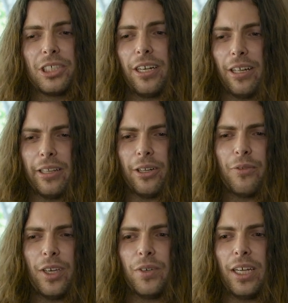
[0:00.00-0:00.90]
and I
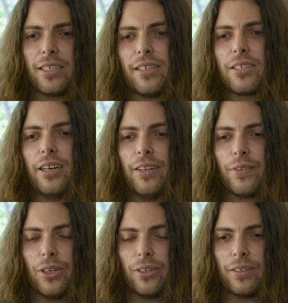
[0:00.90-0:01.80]
love, even as he's kind of
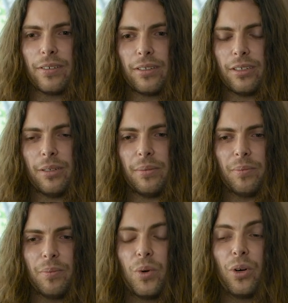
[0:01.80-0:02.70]
gotten
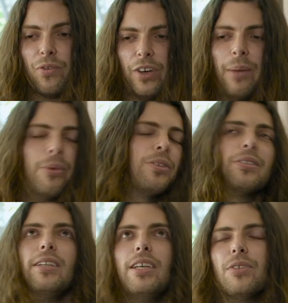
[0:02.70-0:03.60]
more famous
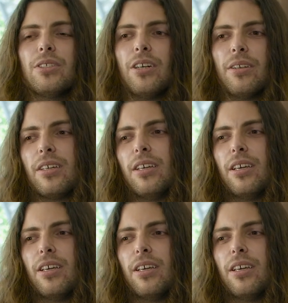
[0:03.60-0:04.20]
and even done